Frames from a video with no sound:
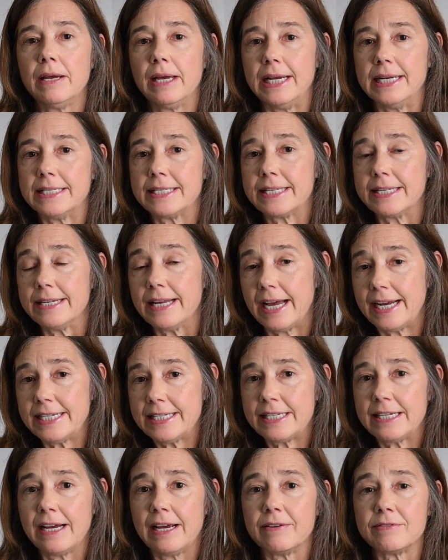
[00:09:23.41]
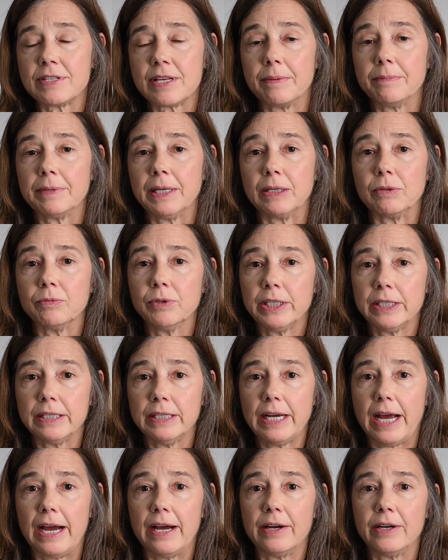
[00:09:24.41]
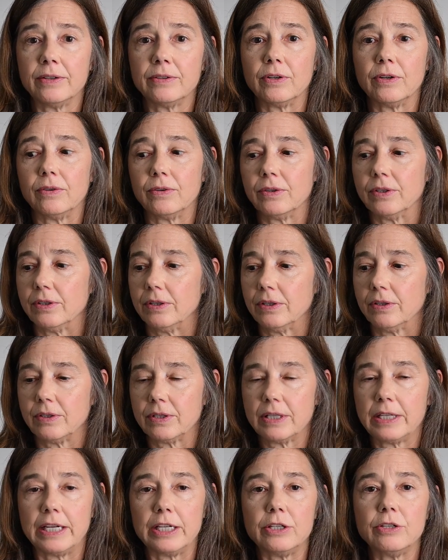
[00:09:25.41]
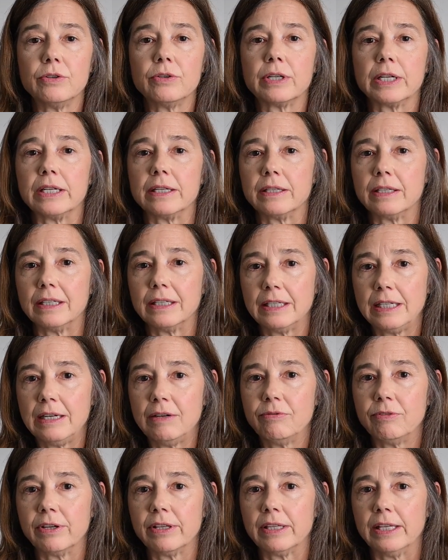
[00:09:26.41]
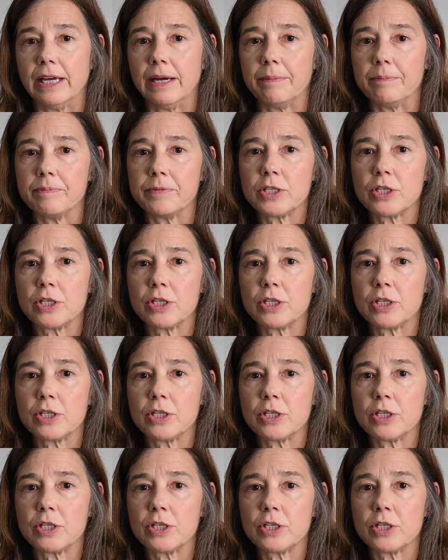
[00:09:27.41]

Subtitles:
It's nice to have something written out or that you can leave with them.